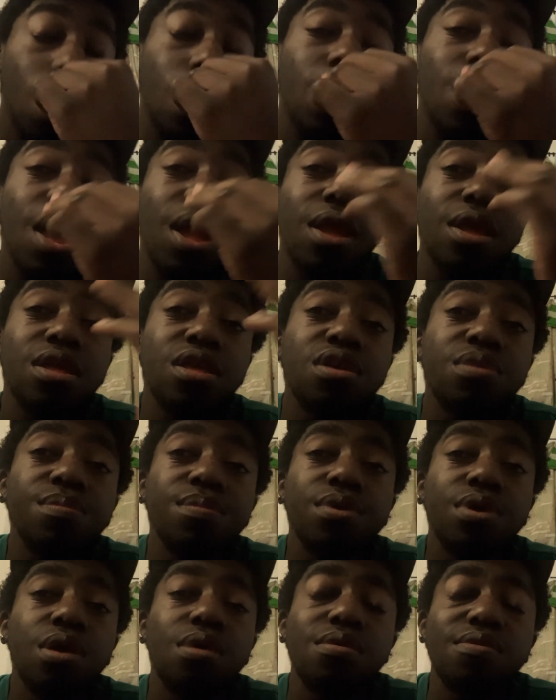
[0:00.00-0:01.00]
that can keep me
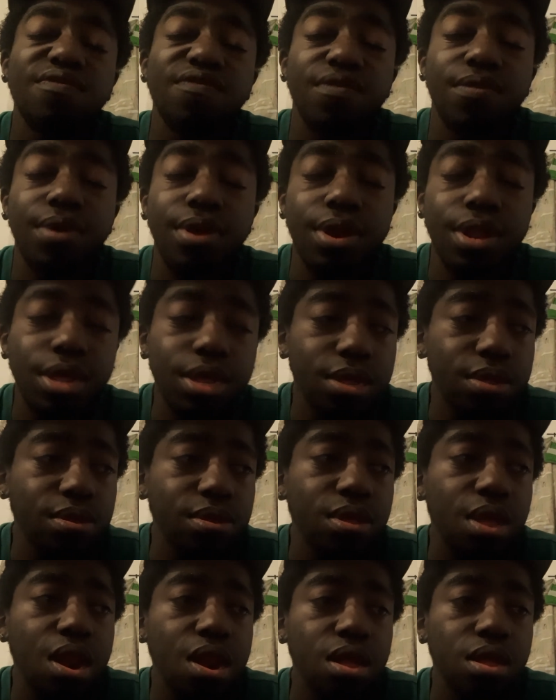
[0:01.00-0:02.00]
going for right now.
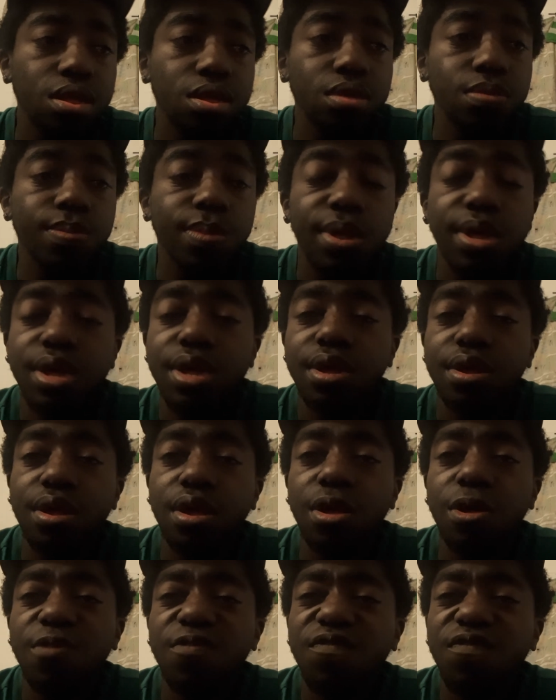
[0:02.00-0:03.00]
But
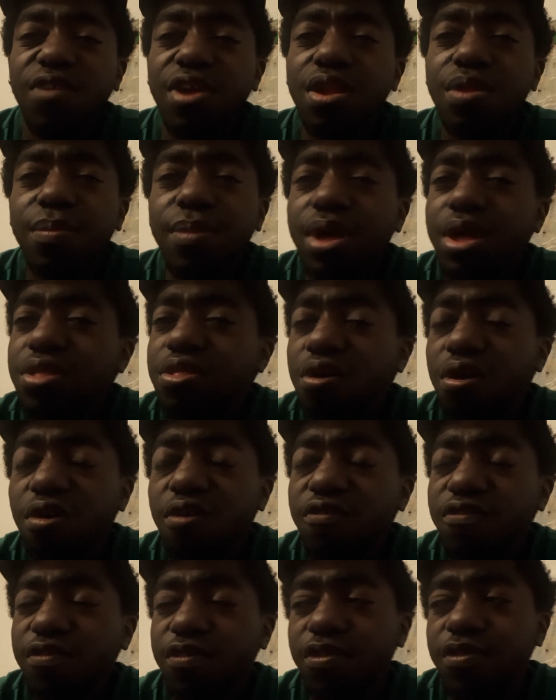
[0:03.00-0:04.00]
a friend of mine
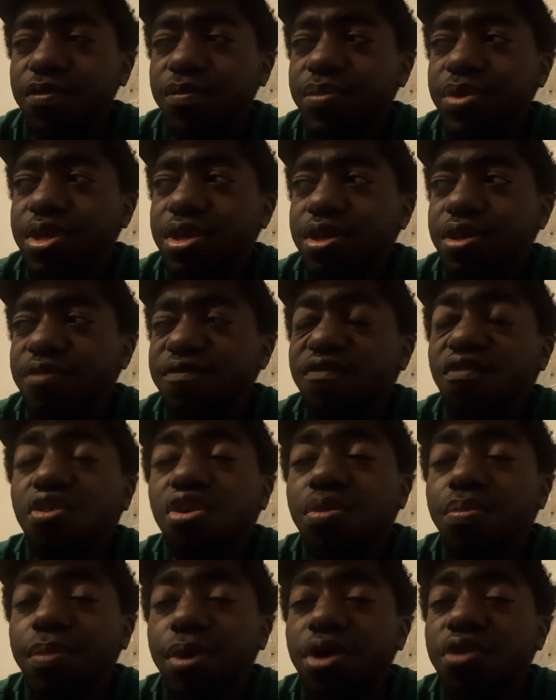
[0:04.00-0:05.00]
offered me
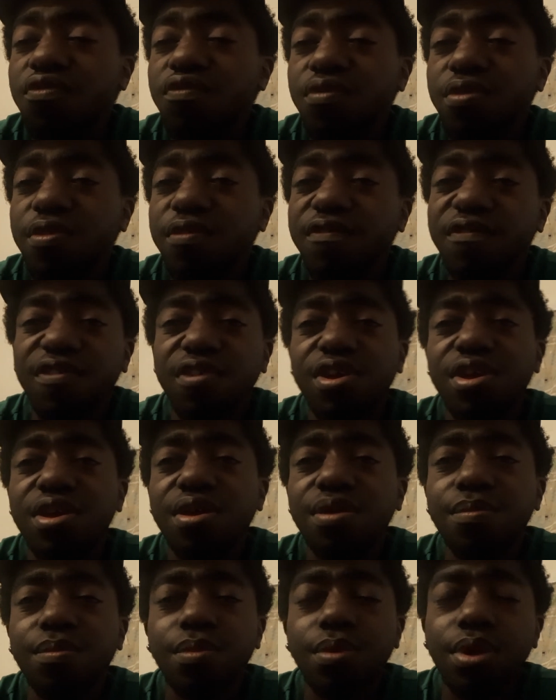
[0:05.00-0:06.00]
$40 for a
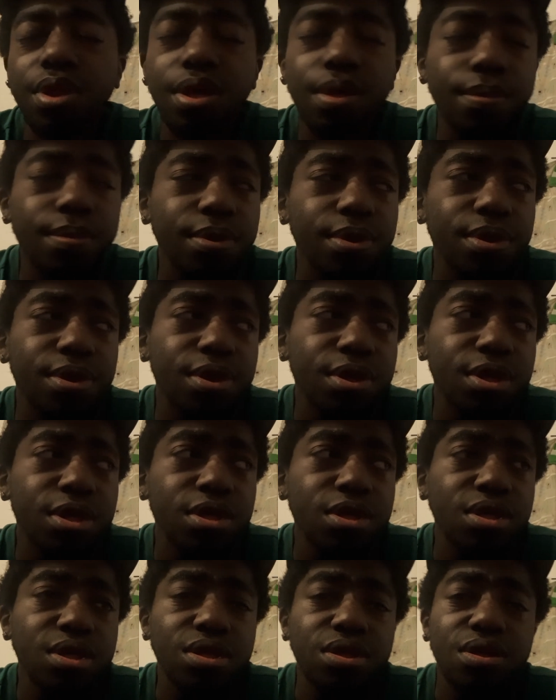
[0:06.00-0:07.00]
frame, whatever.
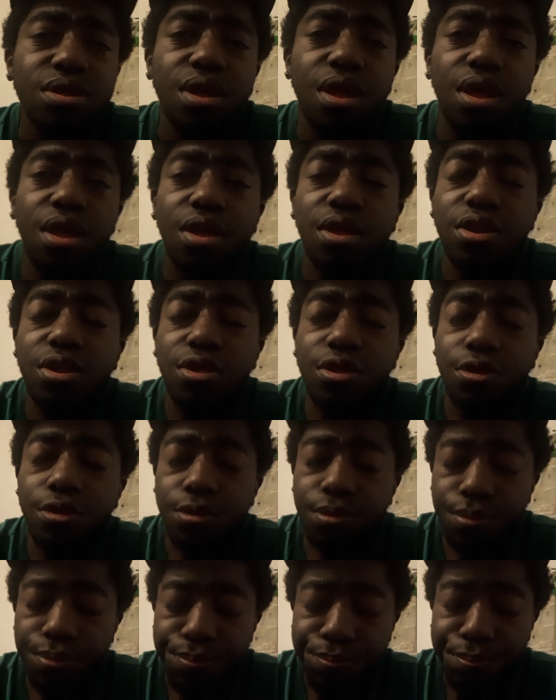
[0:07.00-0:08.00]

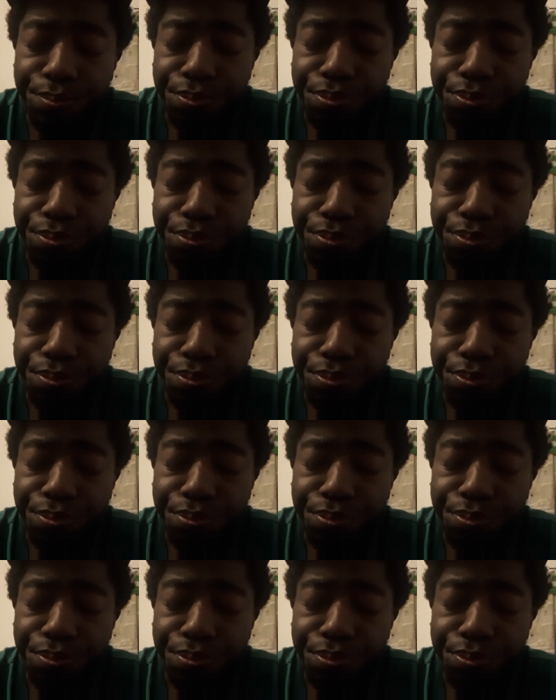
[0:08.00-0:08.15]
And